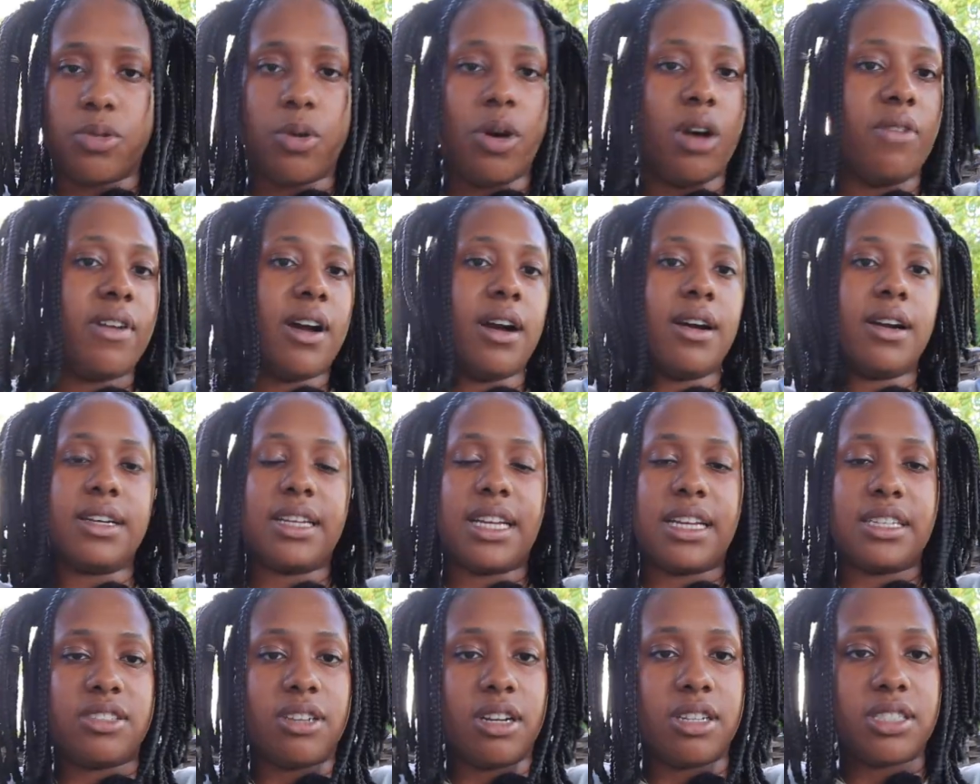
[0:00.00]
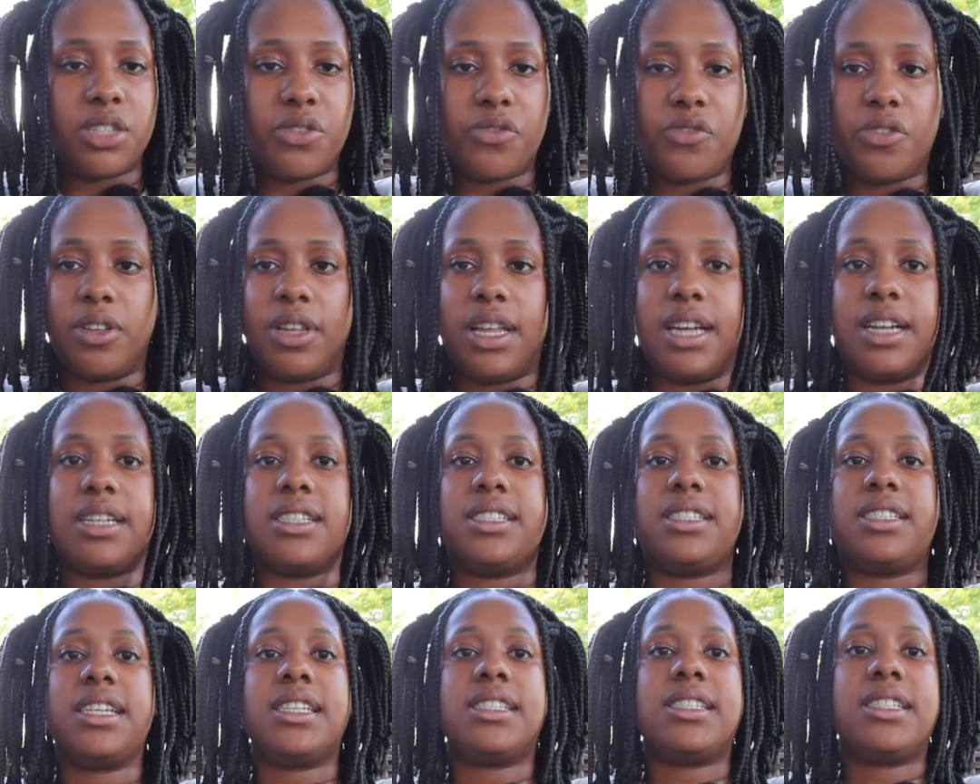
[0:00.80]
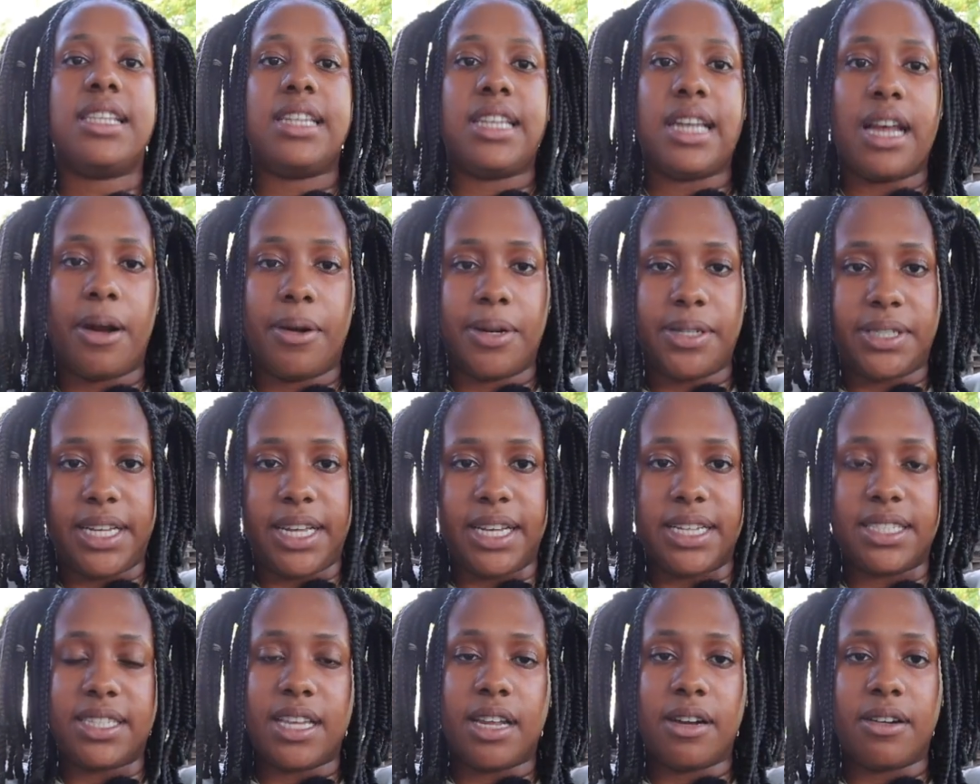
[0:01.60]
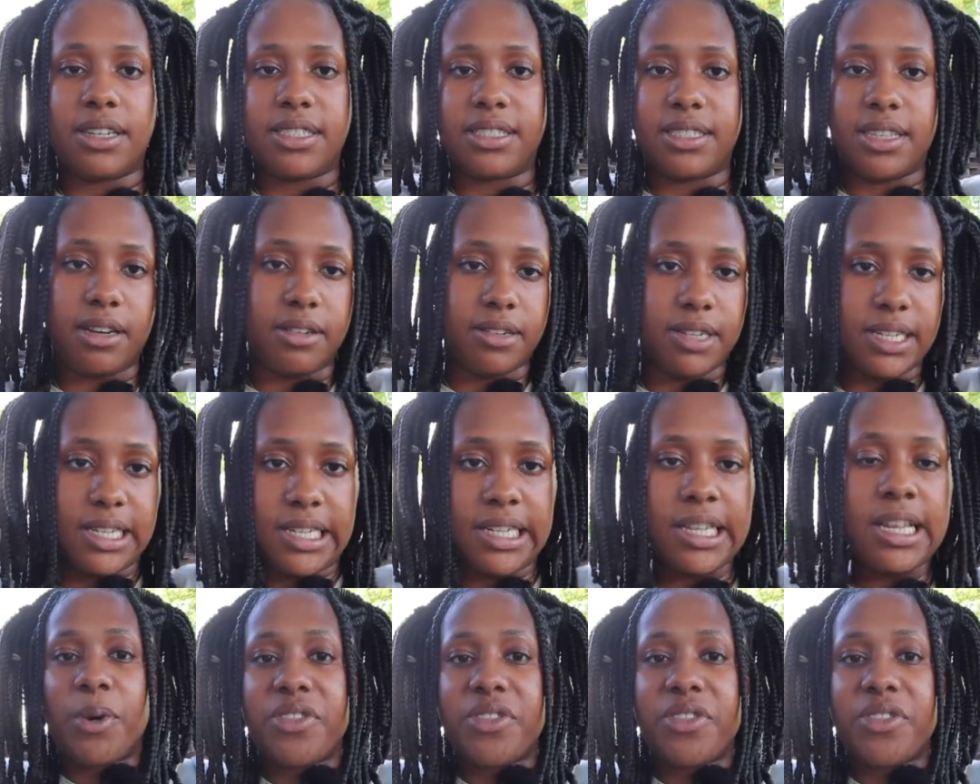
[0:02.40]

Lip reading: 12 hour day started to feel like a 16 hour day, et cetera, et cetera.